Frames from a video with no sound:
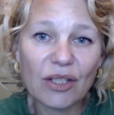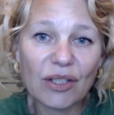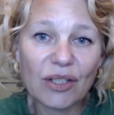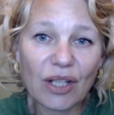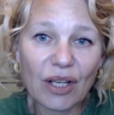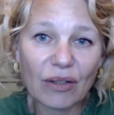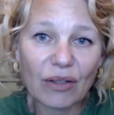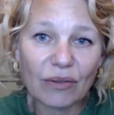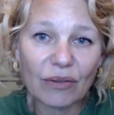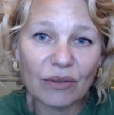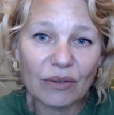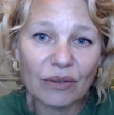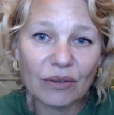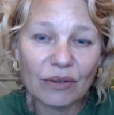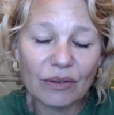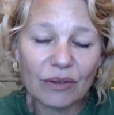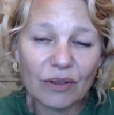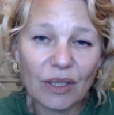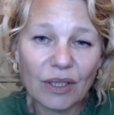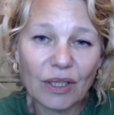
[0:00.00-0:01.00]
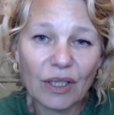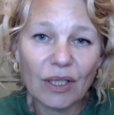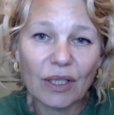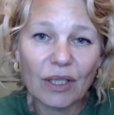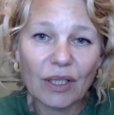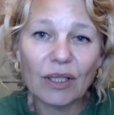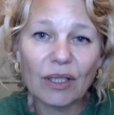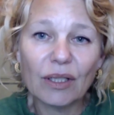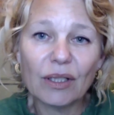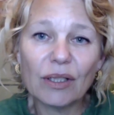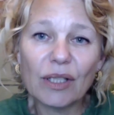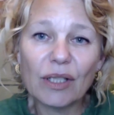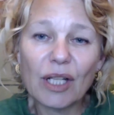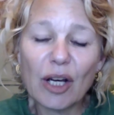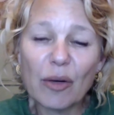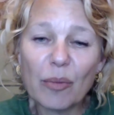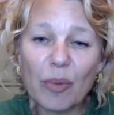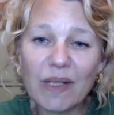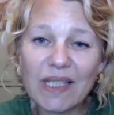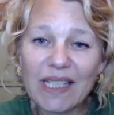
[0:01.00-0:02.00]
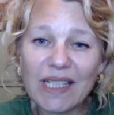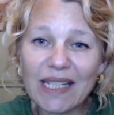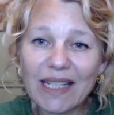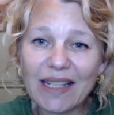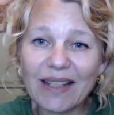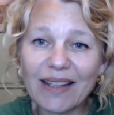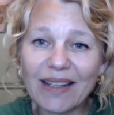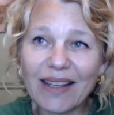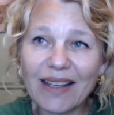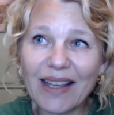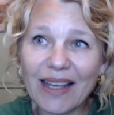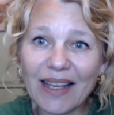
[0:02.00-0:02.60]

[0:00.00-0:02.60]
So, nobody